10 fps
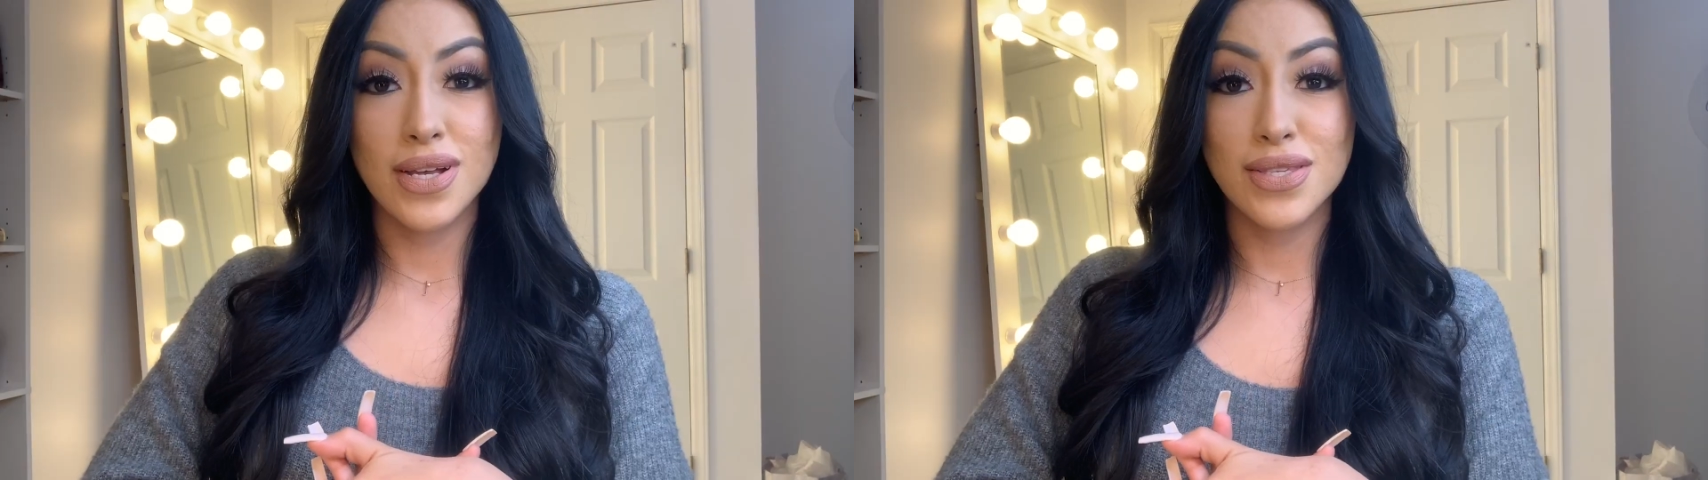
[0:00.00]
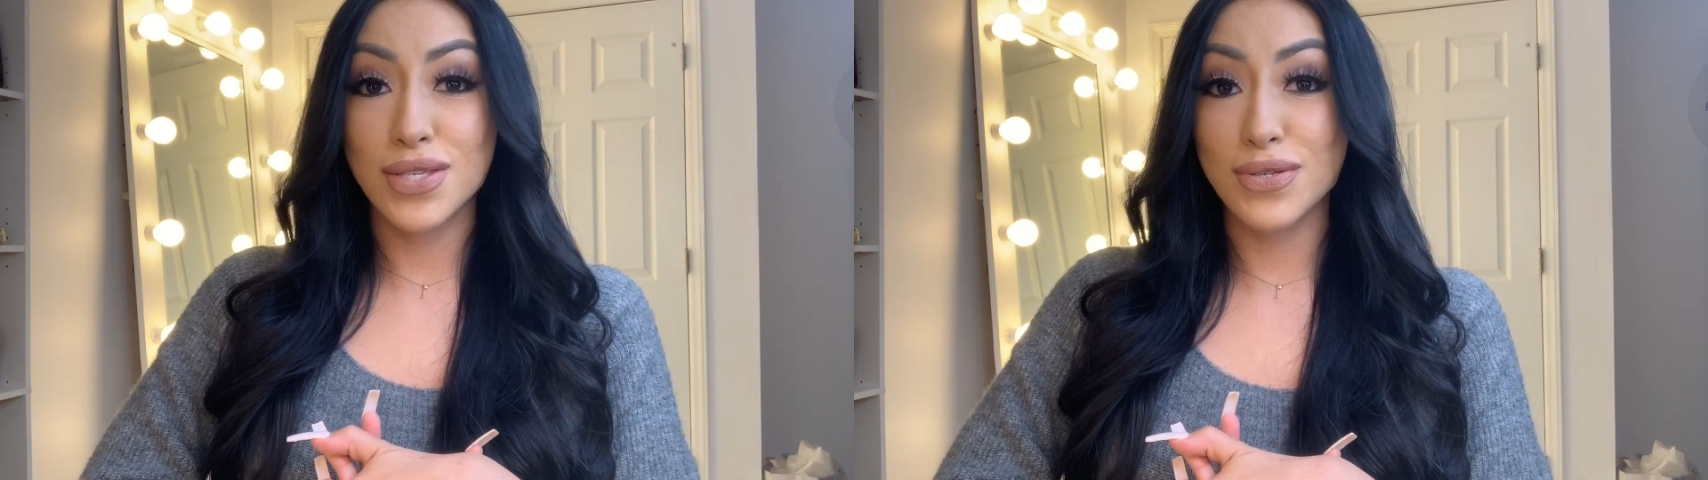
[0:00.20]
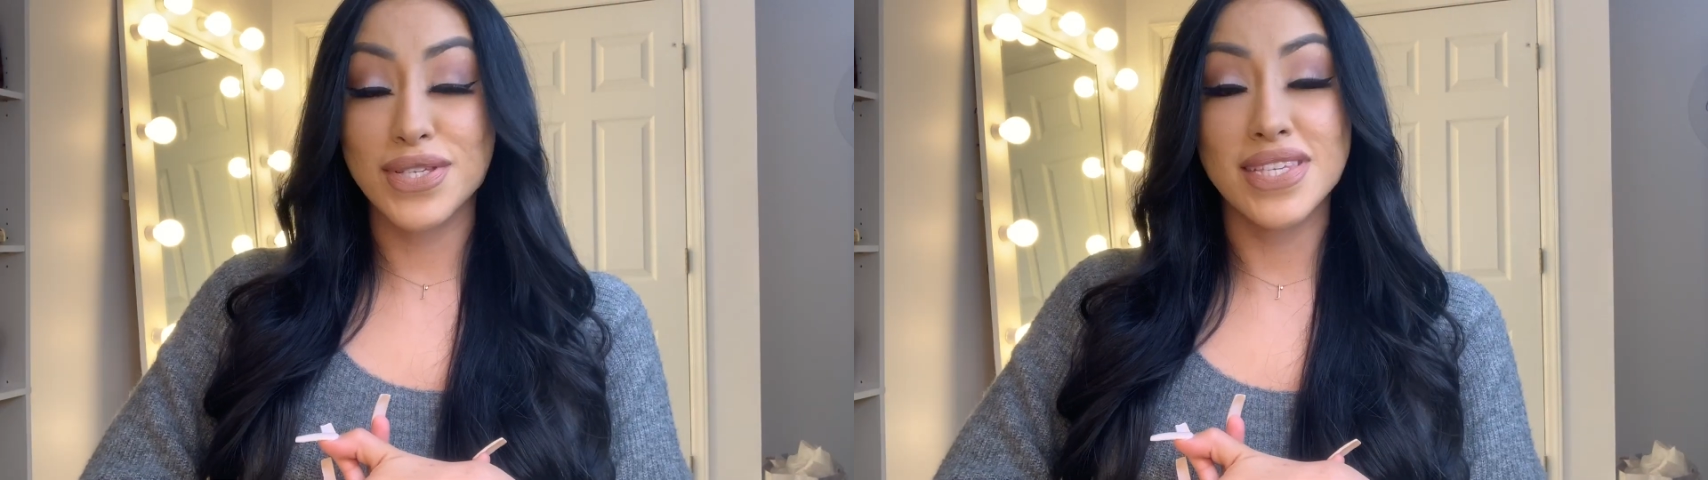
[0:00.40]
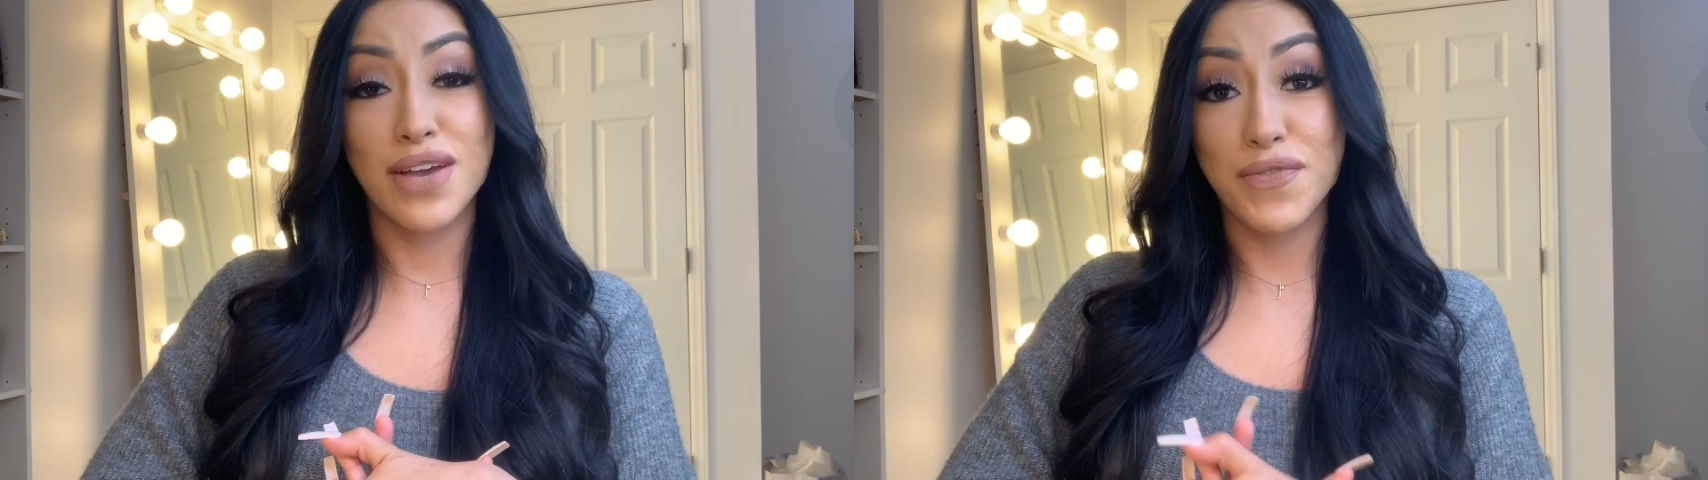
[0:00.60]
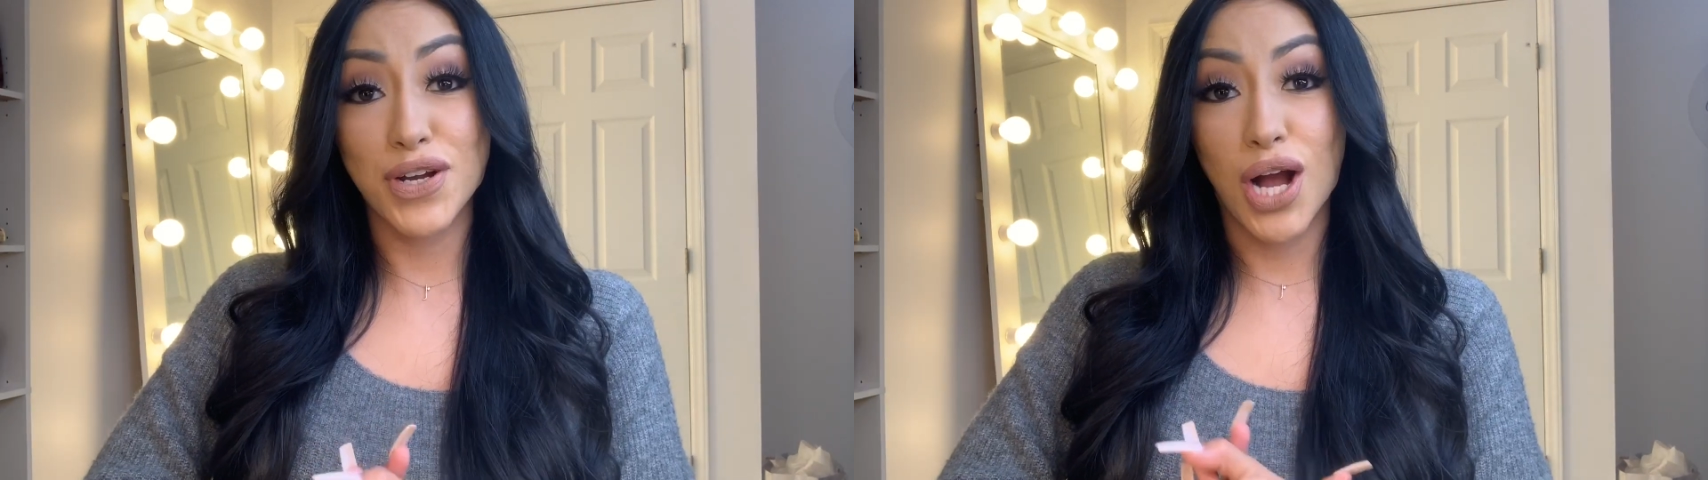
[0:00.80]
So since I
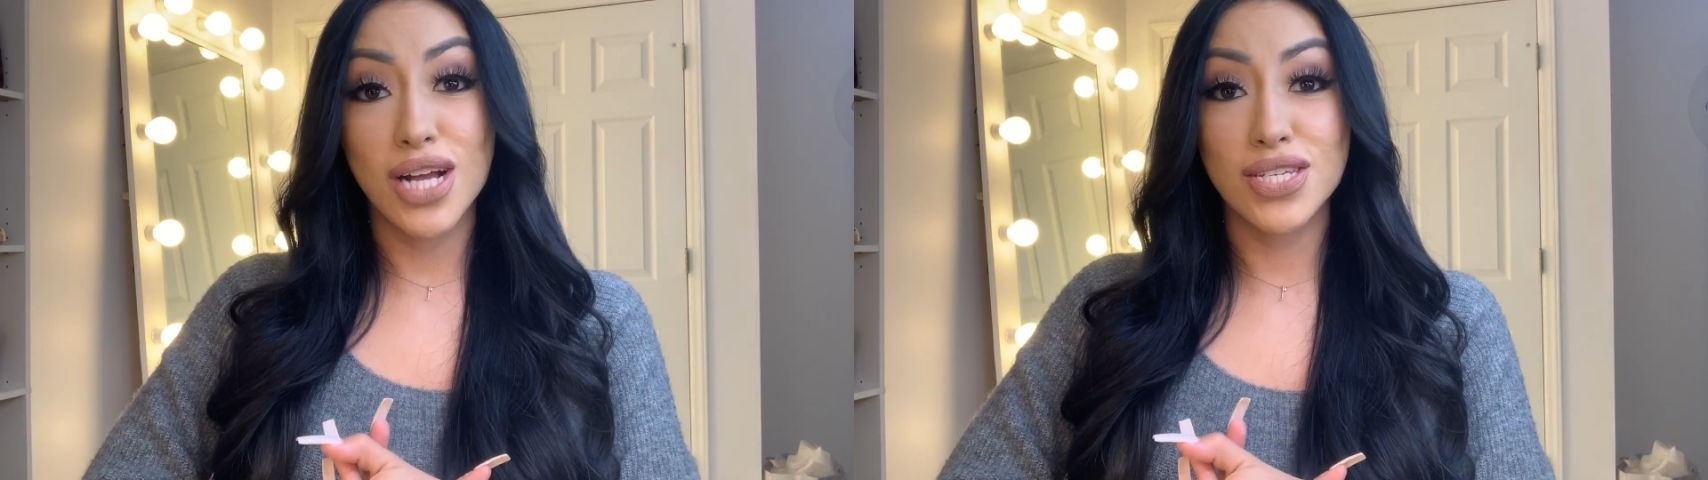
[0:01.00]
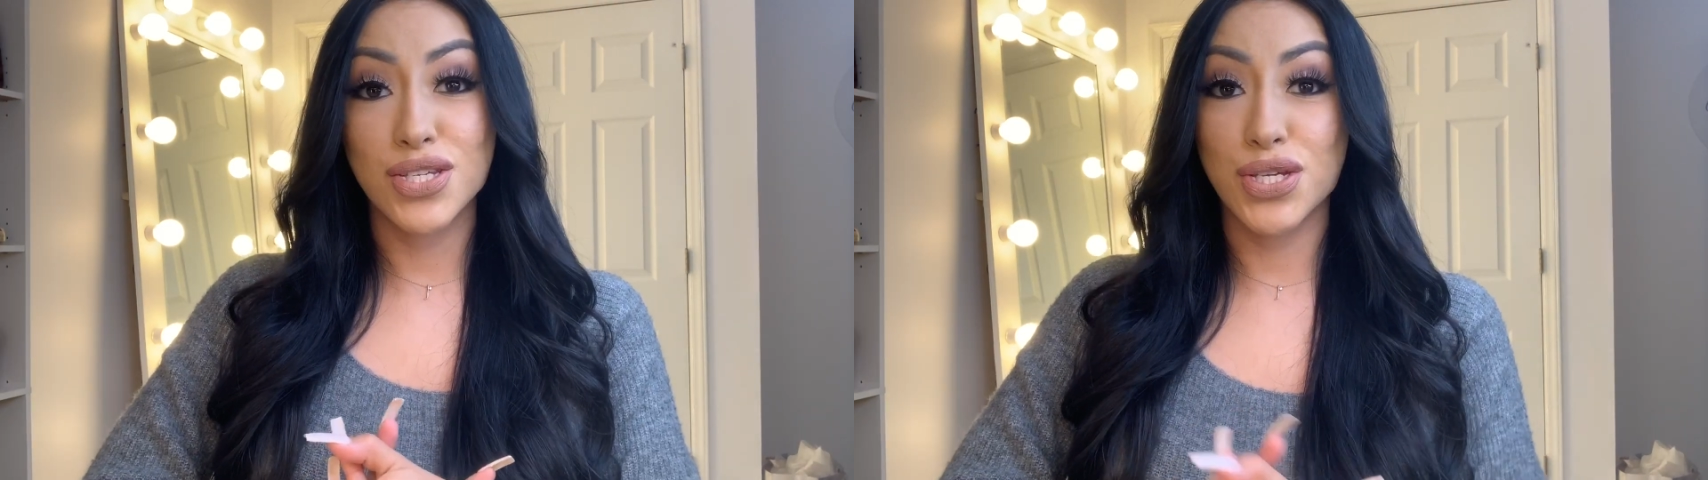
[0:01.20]
forgot